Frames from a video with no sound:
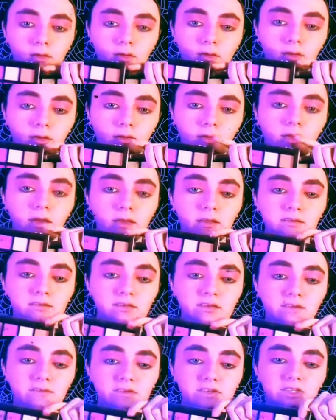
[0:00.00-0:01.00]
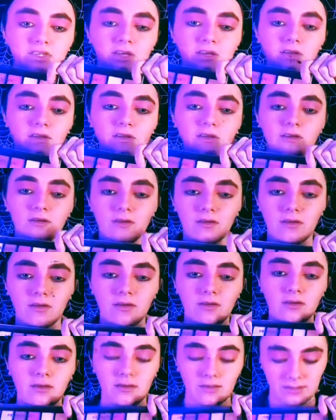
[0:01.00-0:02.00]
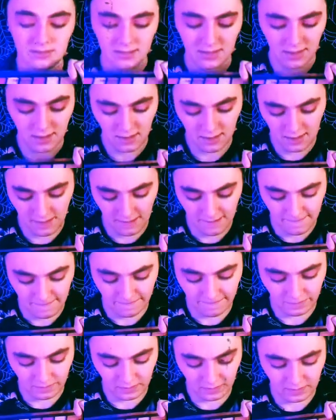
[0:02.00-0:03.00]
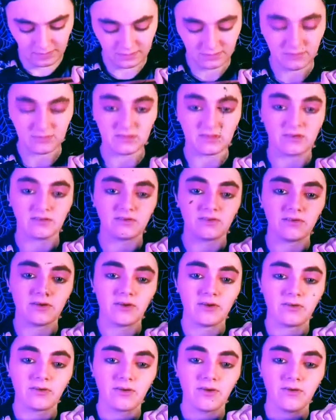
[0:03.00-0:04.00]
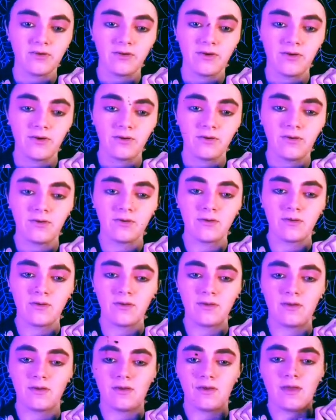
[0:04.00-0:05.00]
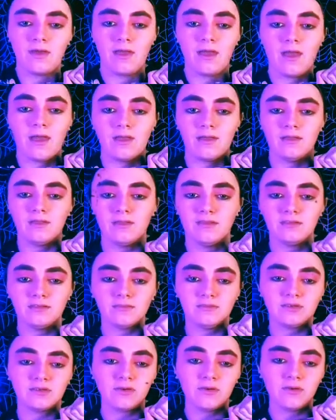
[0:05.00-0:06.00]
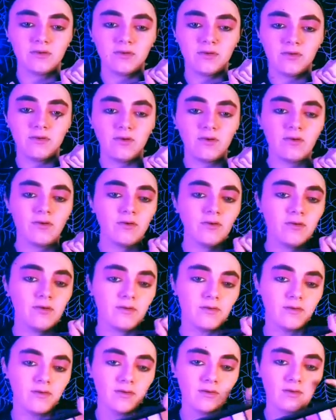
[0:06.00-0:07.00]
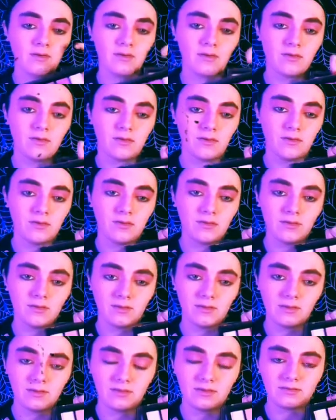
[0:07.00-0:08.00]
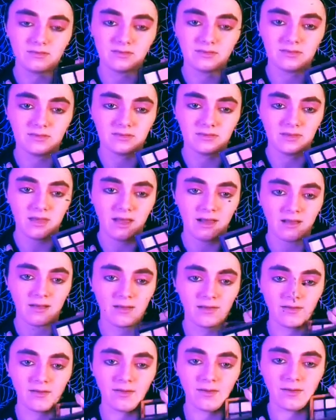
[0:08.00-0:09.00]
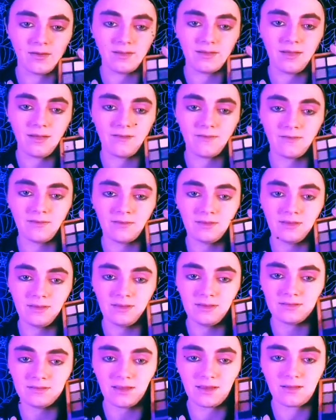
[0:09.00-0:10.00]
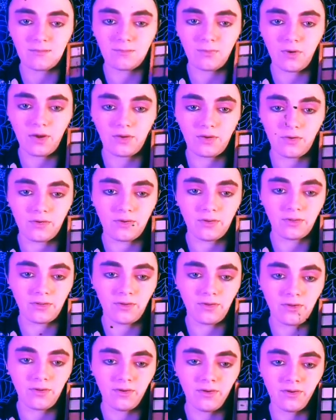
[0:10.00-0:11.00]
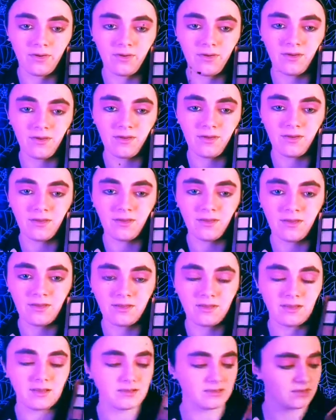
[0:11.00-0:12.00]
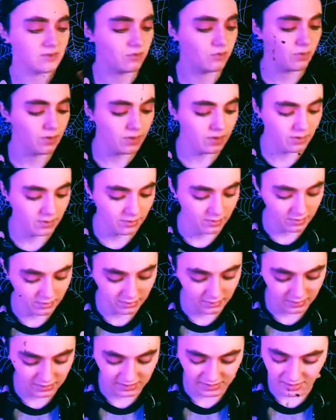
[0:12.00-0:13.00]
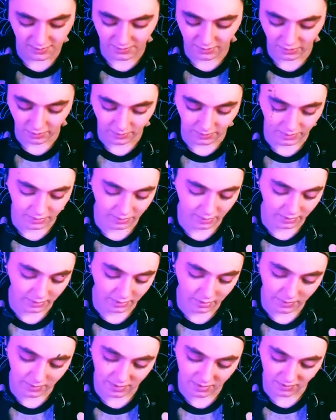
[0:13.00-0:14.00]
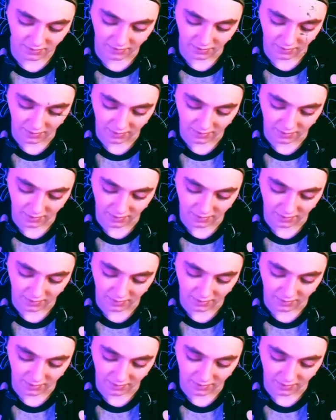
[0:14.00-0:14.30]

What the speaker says: Yeah, it is a different shade. See? This one's also called Go Girl, and this one's called Go Girl. This one's that color, and that one is like a brighter color. It's so weird. They're similar, but they're a little bit different.